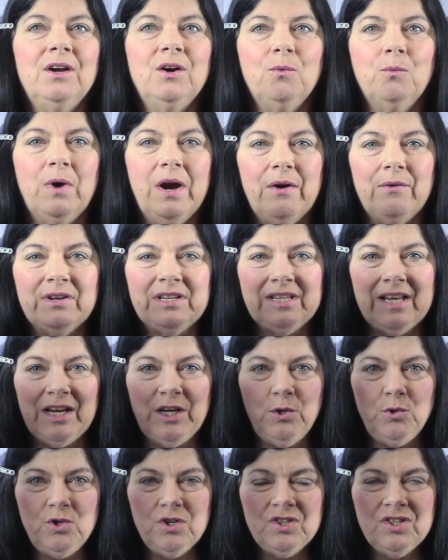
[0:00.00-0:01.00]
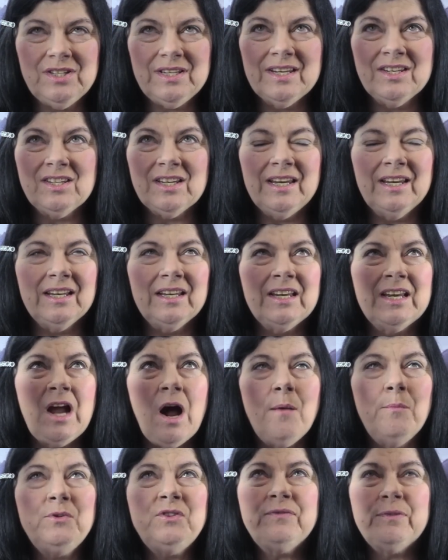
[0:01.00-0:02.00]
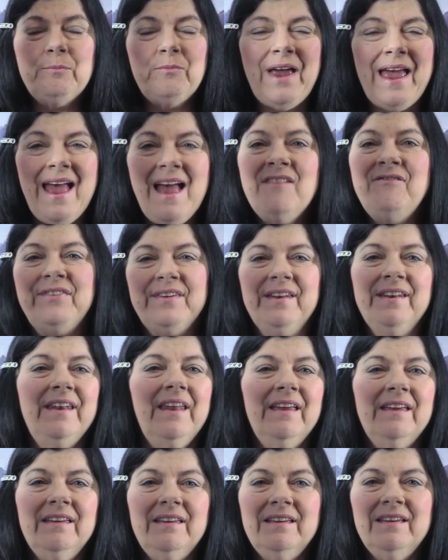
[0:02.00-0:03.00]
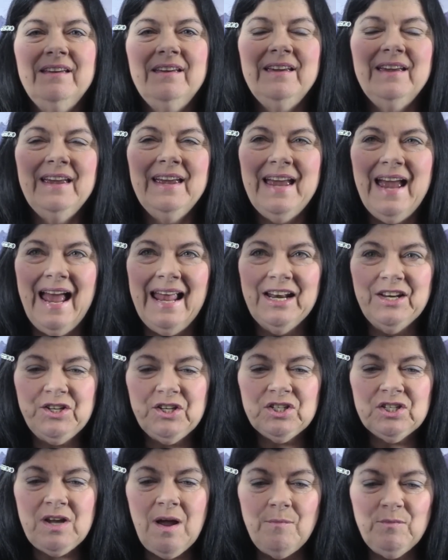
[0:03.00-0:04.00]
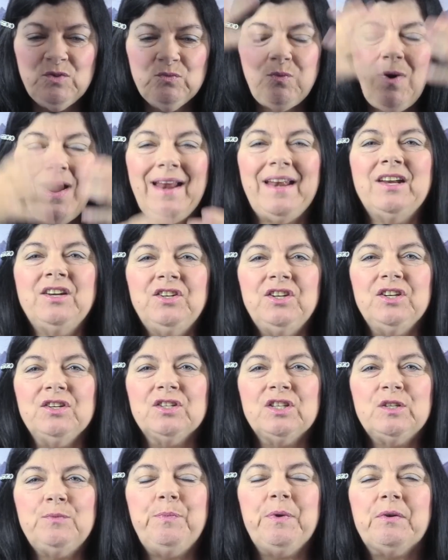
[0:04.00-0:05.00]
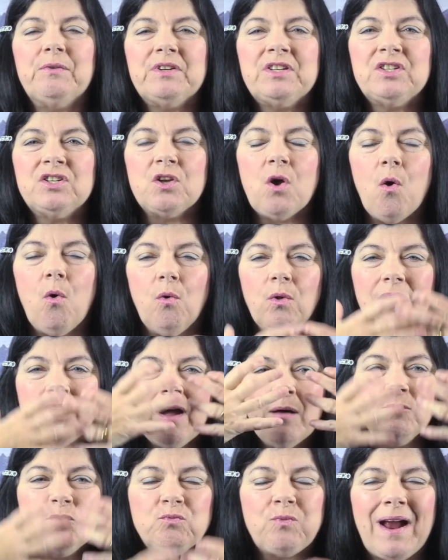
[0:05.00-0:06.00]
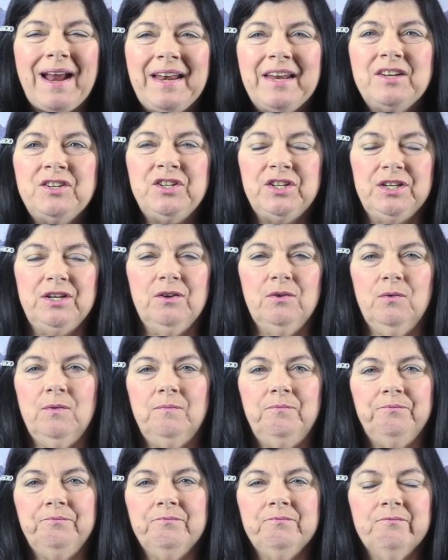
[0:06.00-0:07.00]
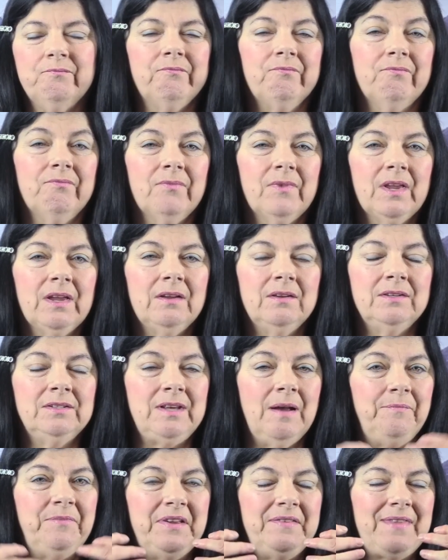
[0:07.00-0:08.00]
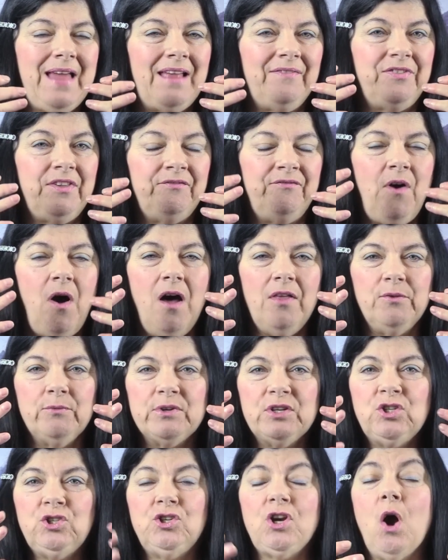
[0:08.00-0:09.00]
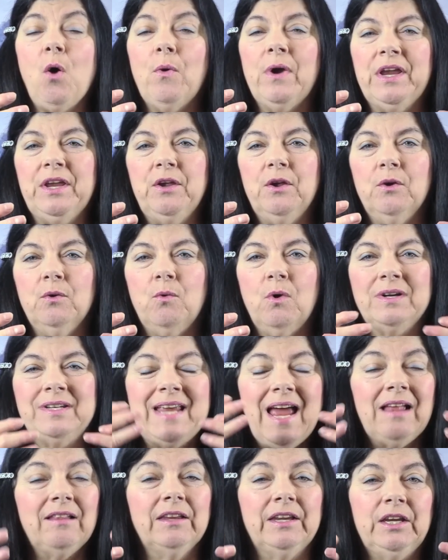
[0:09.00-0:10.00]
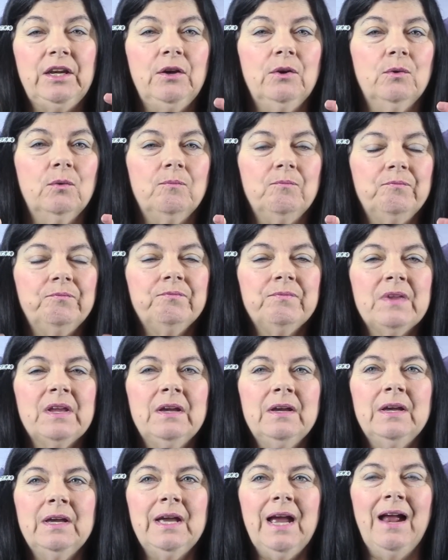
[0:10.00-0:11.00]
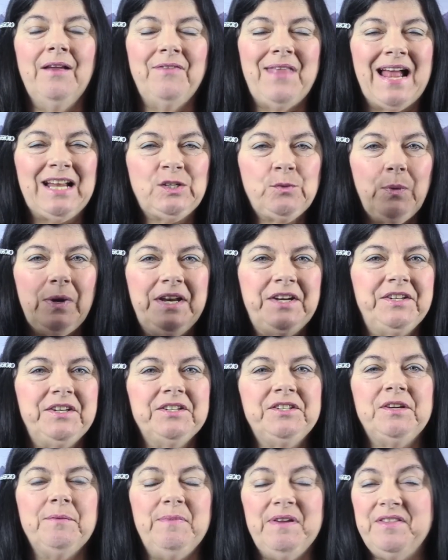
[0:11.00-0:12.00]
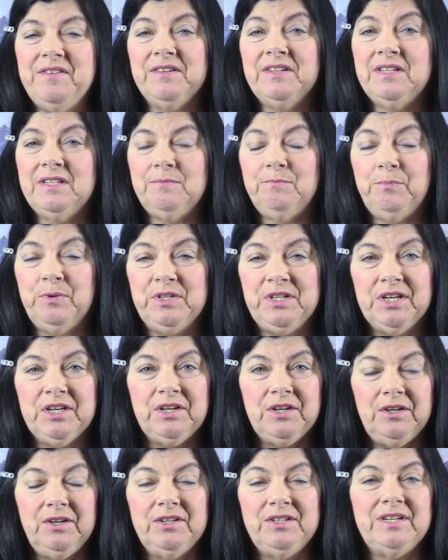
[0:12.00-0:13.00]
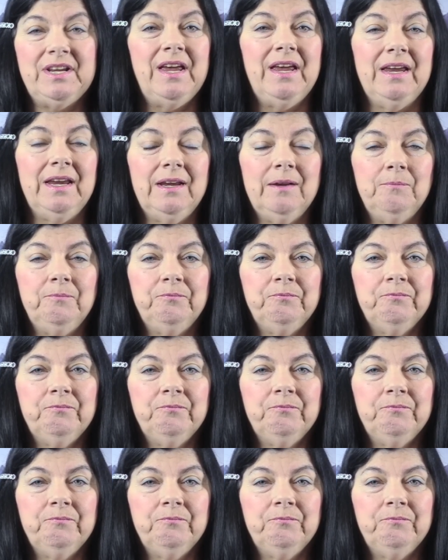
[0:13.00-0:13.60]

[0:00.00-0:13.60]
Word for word: where it's like you just it's it, it comes from heaven, and it just comes right into your spirit soul. It comes right into you, something that the Father is showing you or telling you, and that's what He did to me this particular day.